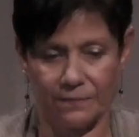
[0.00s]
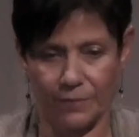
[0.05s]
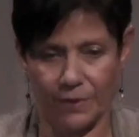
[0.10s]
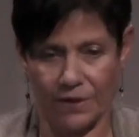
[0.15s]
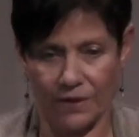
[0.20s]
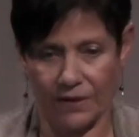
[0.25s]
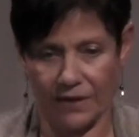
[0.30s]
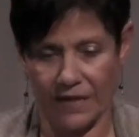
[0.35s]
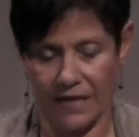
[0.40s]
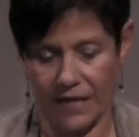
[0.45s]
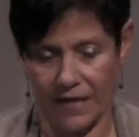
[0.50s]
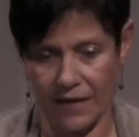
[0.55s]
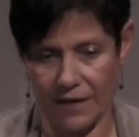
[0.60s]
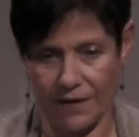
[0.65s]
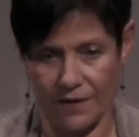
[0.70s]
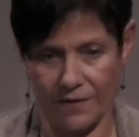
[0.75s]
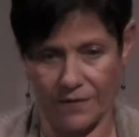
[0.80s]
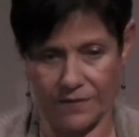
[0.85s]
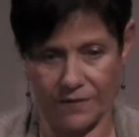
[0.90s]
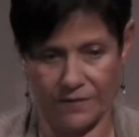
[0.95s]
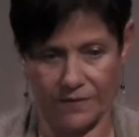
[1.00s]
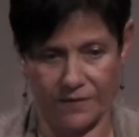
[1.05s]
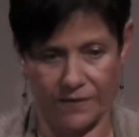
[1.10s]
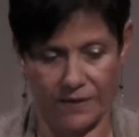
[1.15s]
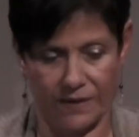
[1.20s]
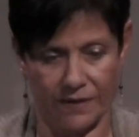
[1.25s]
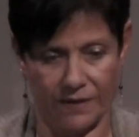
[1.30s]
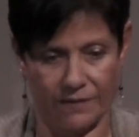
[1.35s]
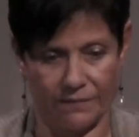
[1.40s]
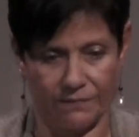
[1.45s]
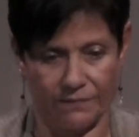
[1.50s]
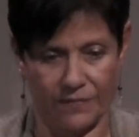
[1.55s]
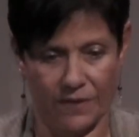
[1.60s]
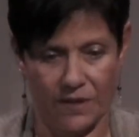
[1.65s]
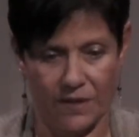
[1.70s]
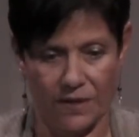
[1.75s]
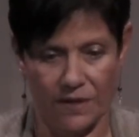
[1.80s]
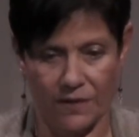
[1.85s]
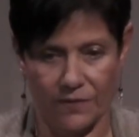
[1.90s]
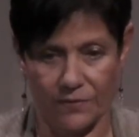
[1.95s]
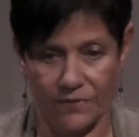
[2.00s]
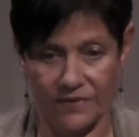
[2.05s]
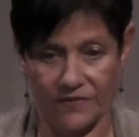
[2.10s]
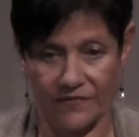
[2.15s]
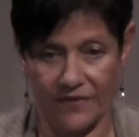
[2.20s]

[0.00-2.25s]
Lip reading: Paul Cares was